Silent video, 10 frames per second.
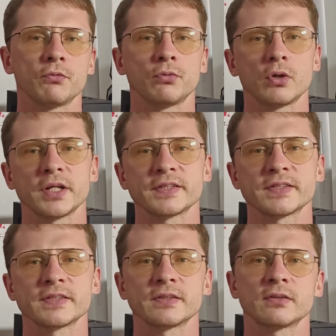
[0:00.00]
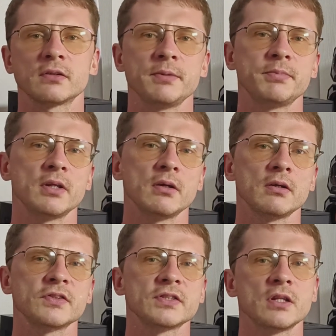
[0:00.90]
Forex,
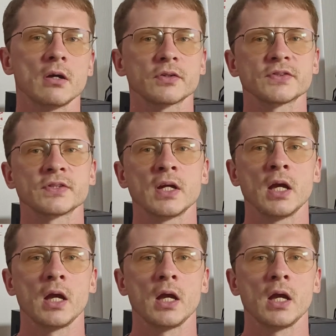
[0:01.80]
crypto, stocks,